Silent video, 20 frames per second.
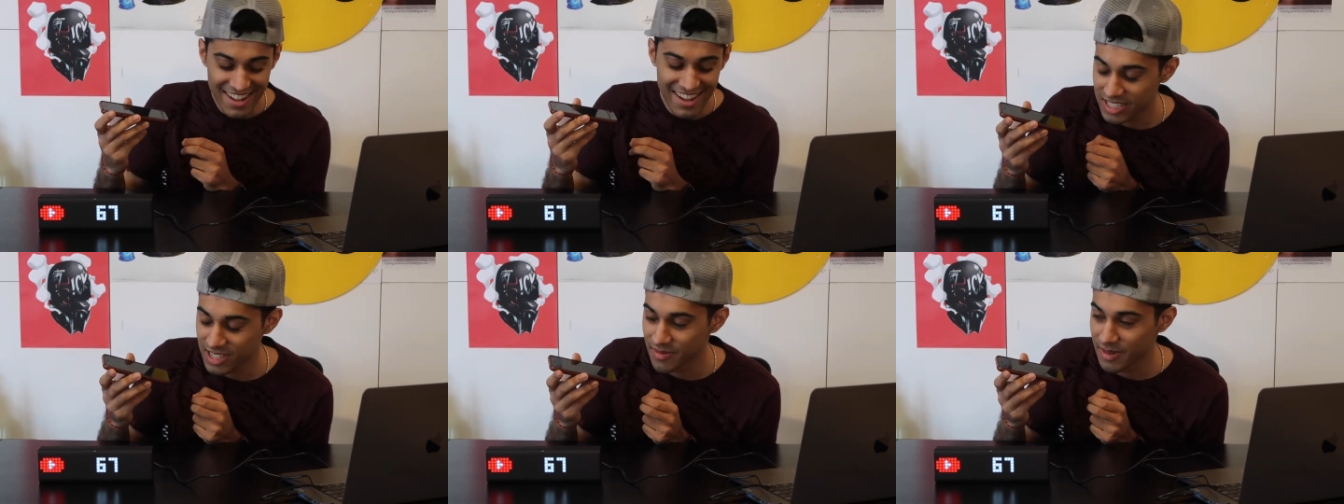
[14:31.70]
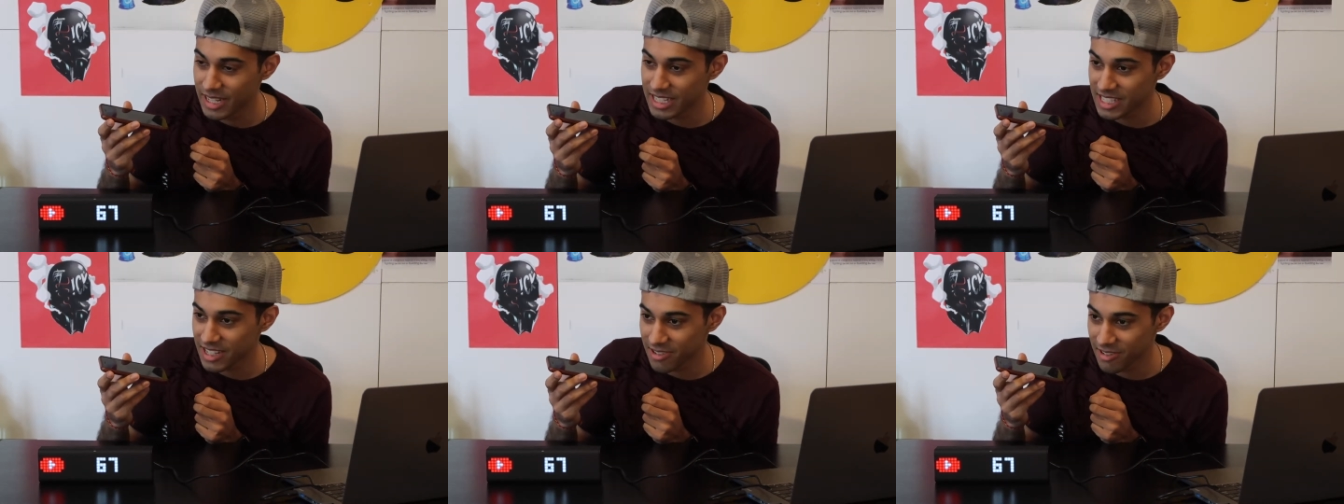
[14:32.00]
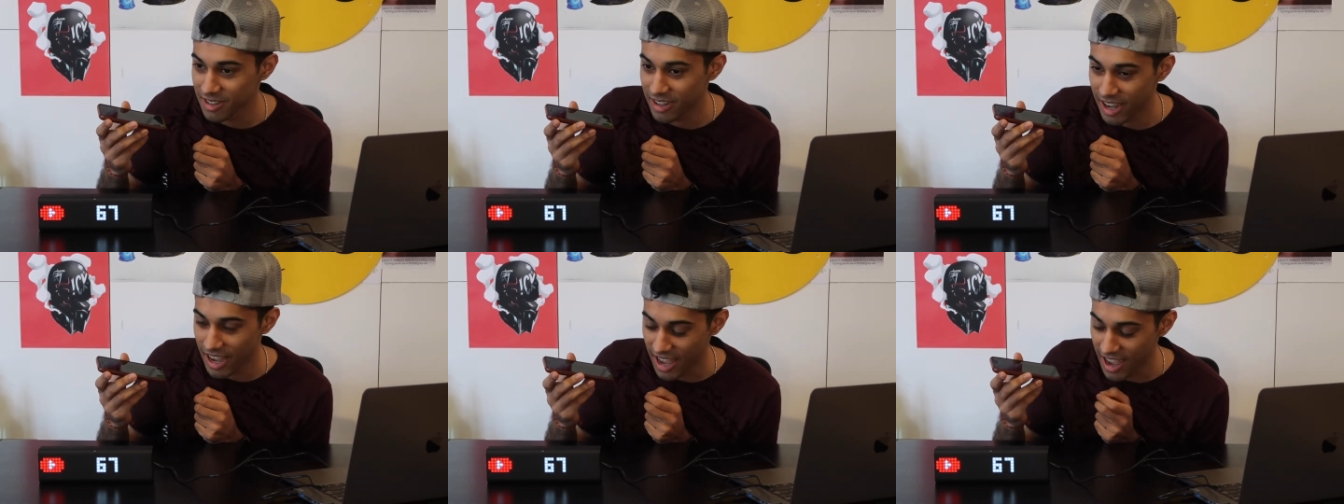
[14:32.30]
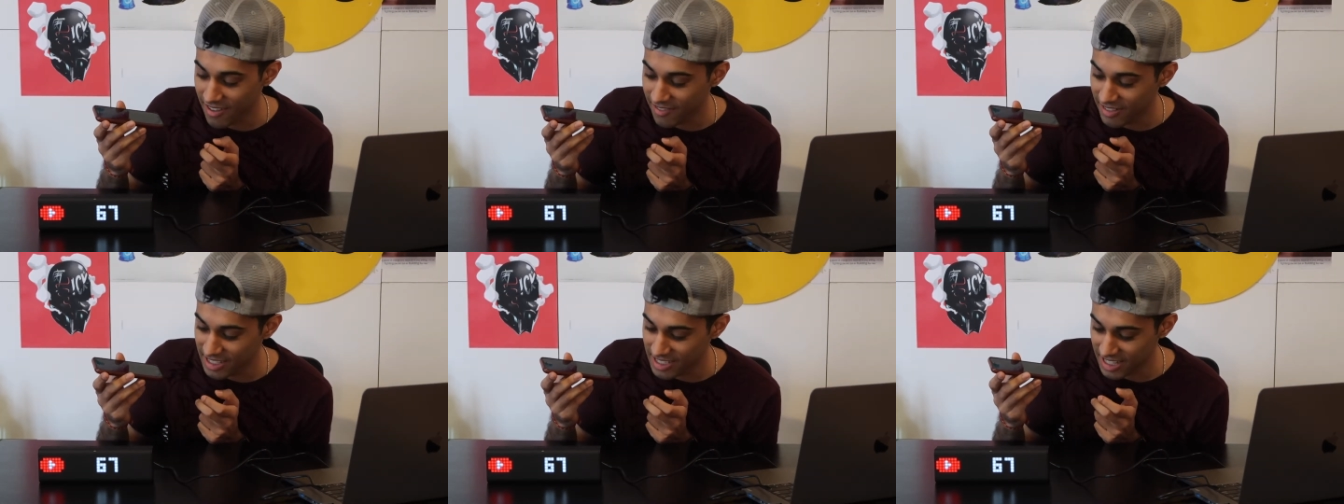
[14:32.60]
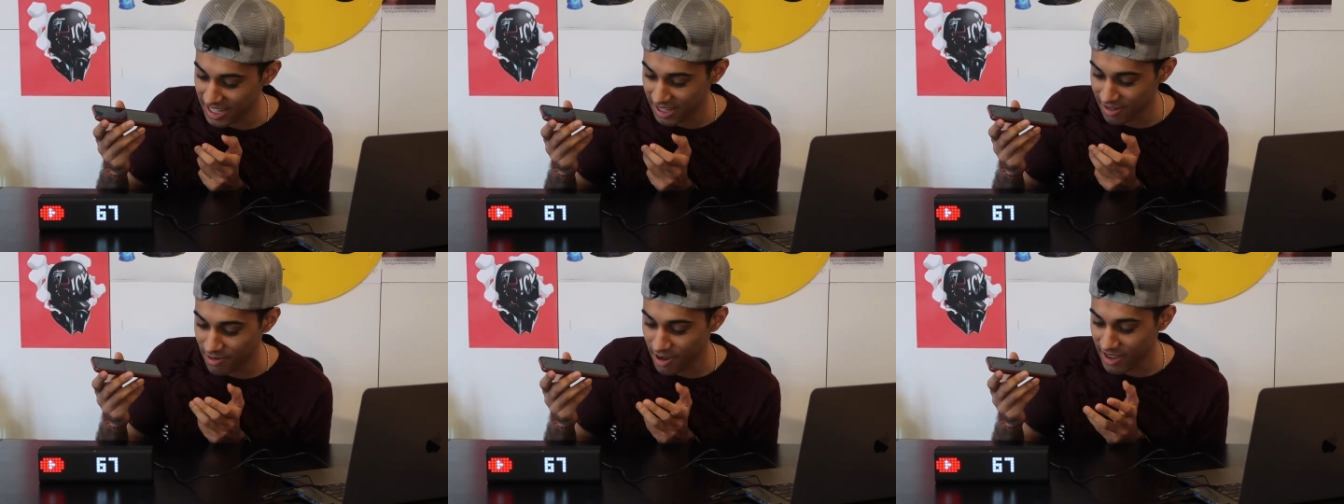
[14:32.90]
So basically, I have this
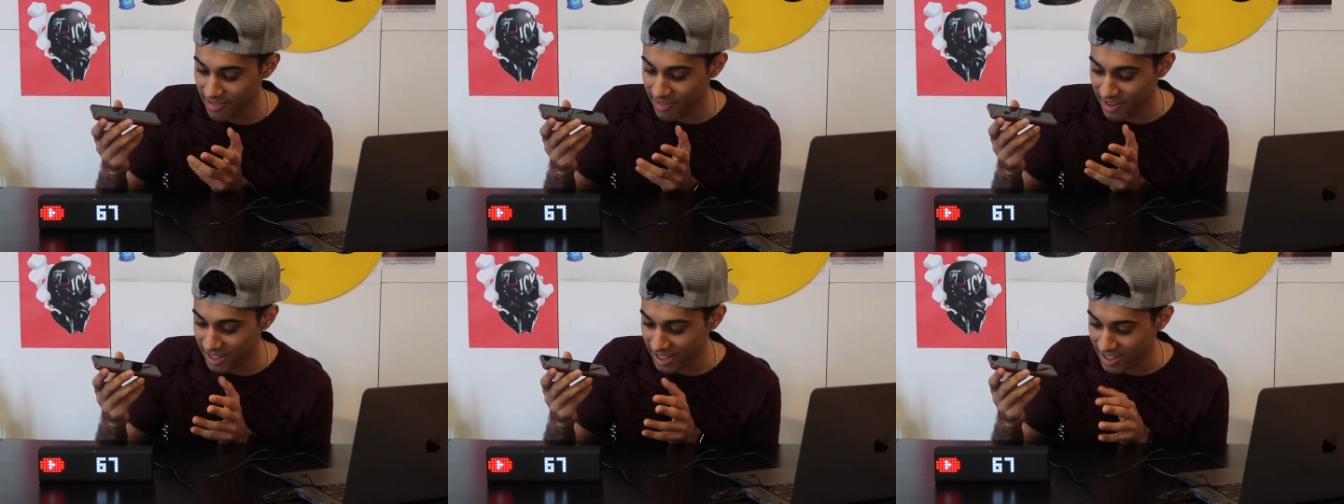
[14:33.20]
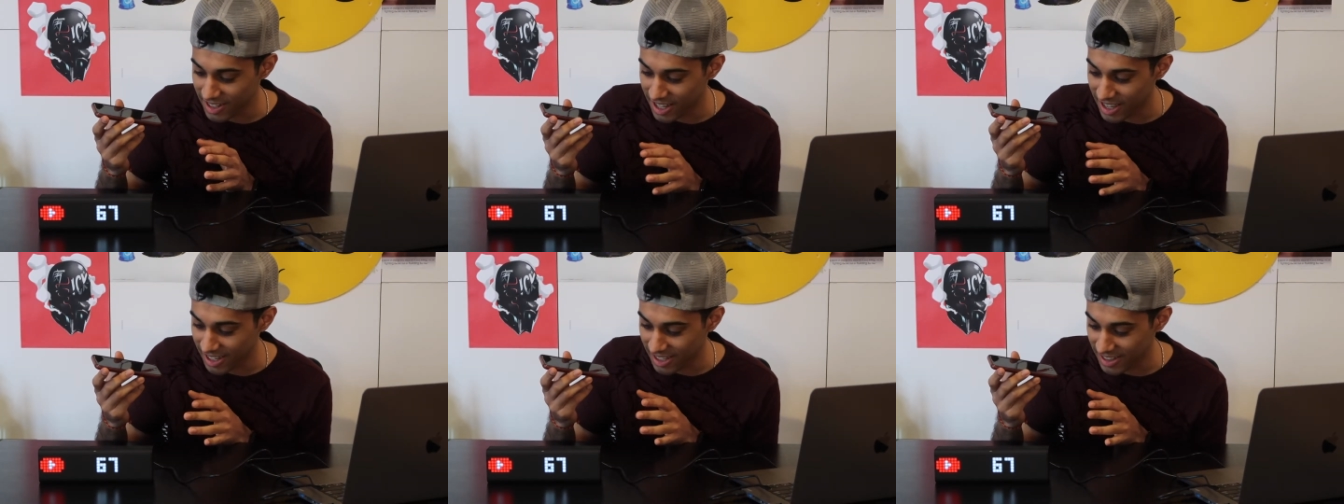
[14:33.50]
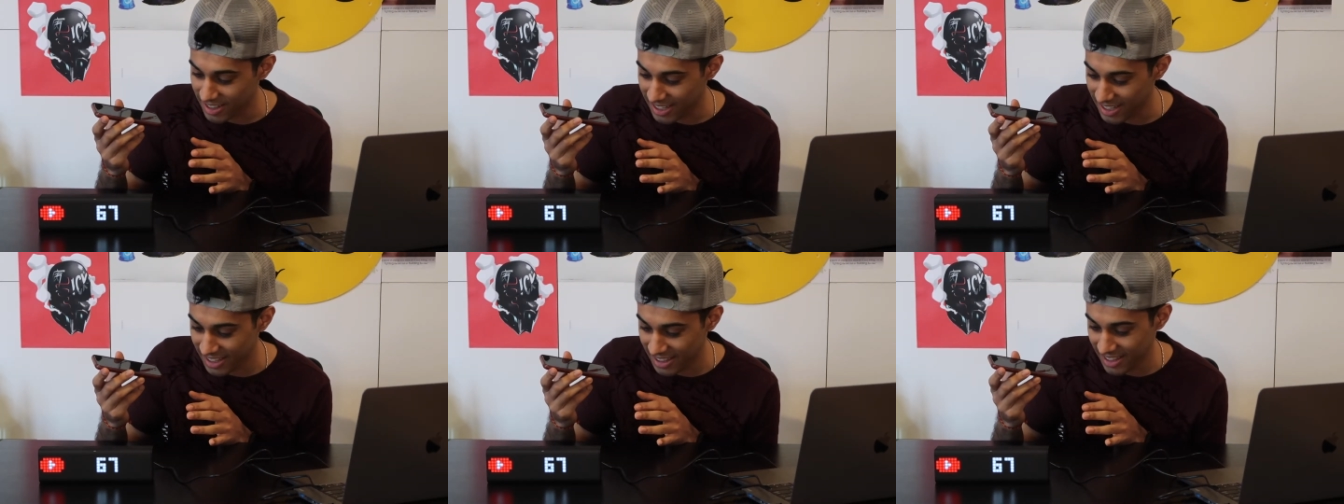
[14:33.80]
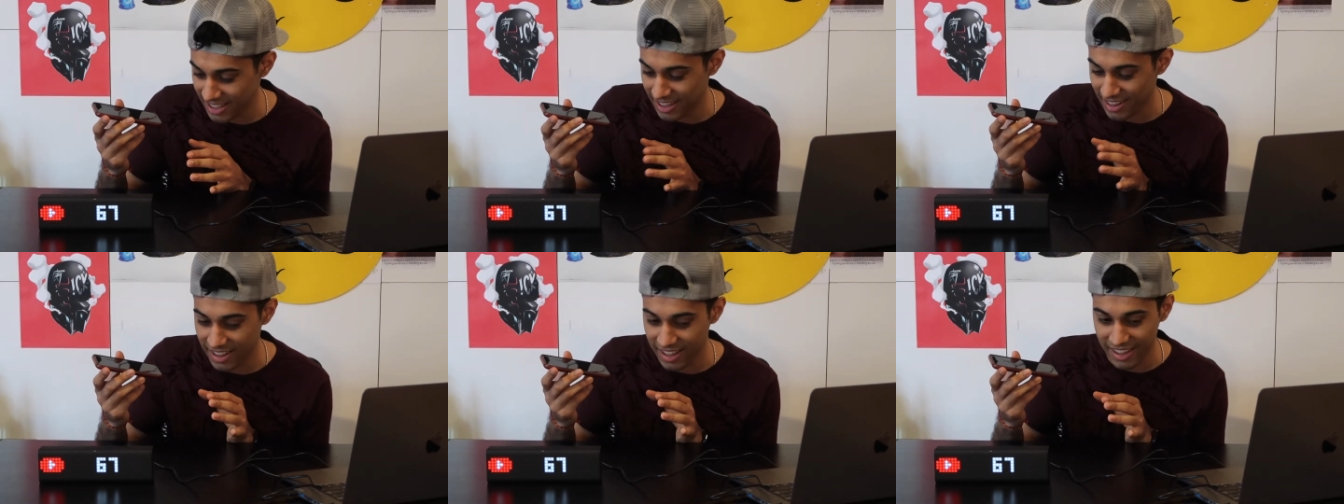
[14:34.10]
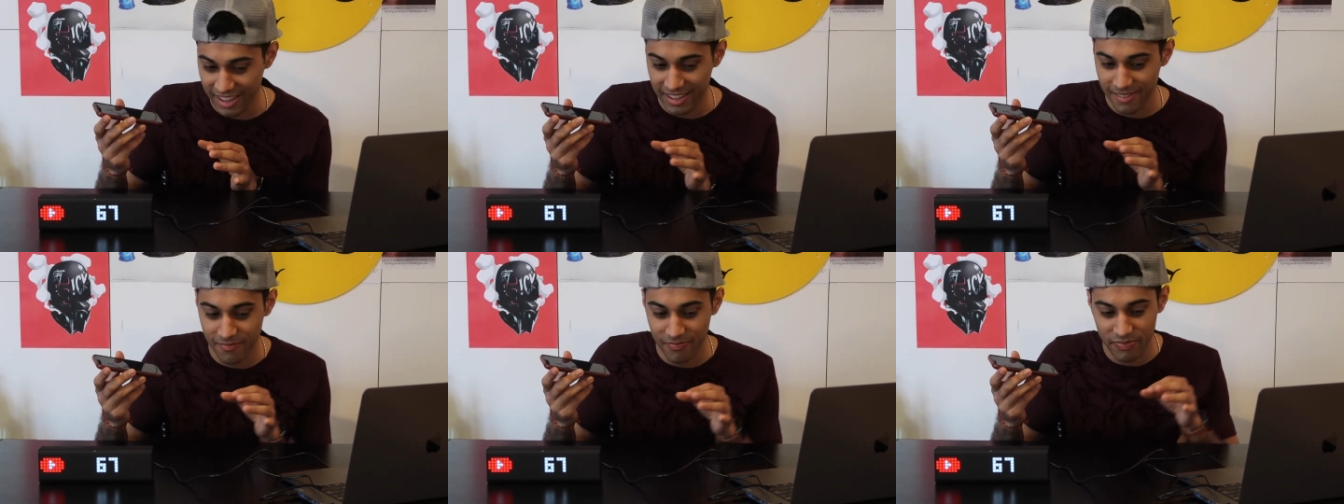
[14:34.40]
like Wi-Fi clock thing that
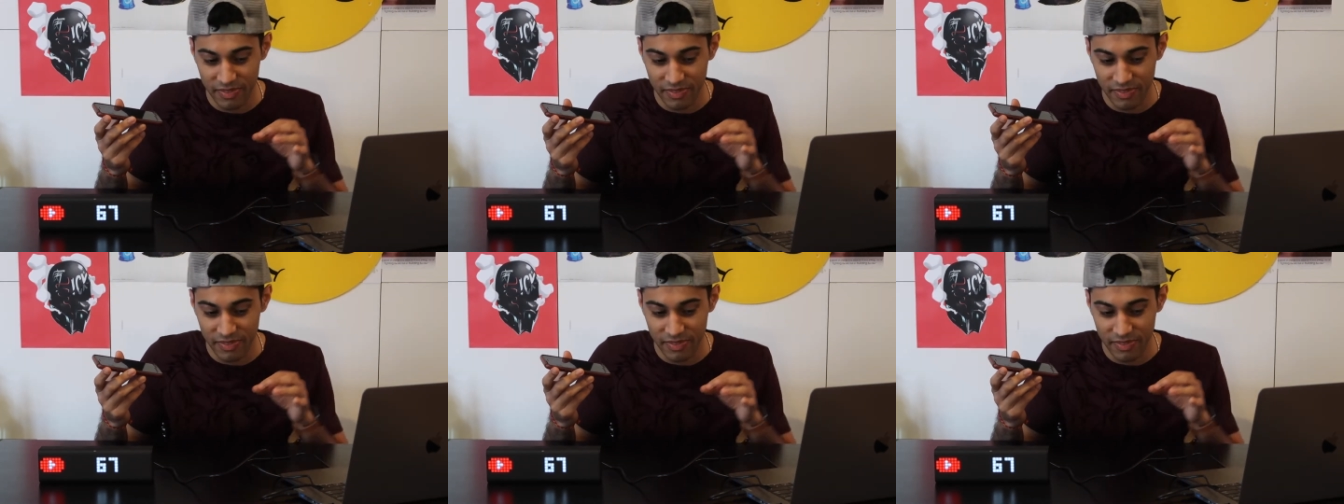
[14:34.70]
like